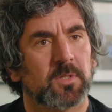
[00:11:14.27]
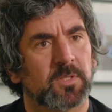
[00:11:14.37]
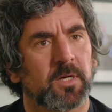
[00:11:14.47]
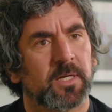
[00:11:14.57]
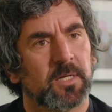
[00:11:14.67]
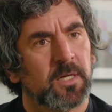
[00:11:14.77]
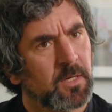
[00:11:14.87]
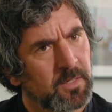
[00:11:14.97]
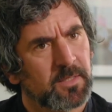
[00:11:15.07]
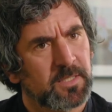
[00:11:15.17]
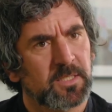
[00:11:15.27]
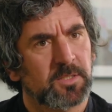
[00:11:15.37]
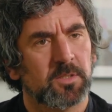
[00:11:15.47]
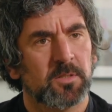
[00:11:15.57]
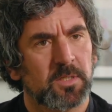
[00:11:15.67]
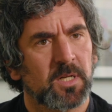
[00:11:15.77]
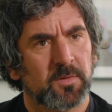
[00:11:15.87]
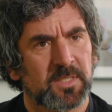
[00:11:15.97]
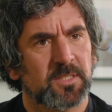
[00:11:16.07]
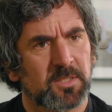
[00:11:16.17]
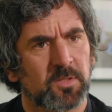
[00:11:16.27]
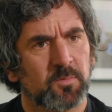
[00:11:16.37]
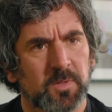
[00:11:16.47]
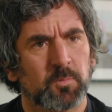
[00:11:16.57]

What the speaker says: to us going, this is good, you know, this is good.